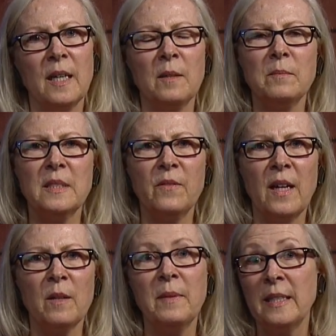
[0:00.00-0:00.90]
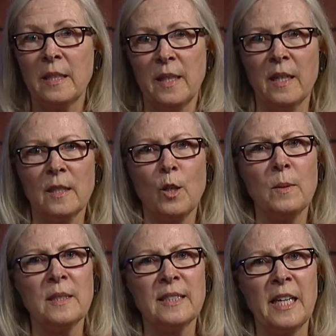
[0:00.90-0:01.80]
um, development and, and
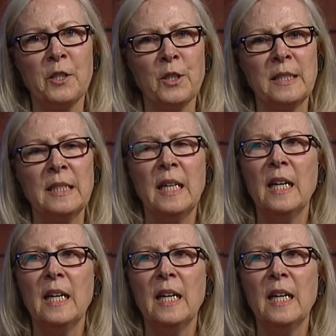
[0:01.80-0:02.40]
globalization,